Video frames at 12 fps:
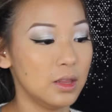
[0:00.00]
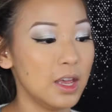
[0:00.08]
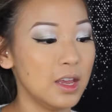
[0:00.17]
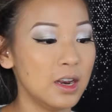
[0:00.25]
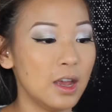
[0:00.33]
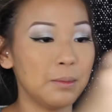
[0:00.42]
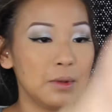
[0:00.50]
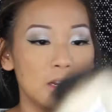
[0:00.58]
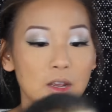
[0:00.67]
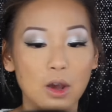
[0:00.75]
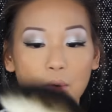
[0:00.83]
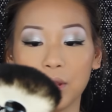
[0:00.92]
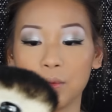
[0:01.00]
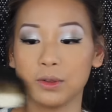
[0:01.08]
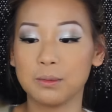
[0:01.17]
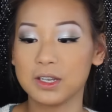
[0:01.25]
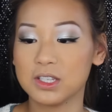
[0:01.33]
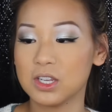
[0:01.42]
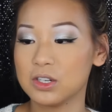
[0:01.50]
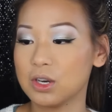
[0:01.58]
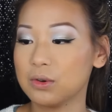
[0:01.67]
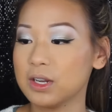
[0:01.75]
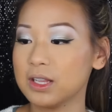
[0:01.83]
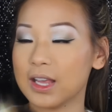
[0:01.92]
Then I'm gonna go in with my
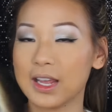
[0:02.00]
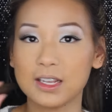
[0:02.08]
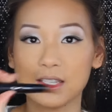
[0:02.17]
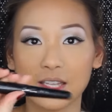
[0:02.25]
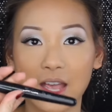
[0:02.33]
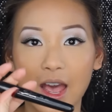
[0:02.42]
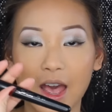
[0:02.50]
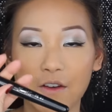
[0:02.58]
Sedona Lace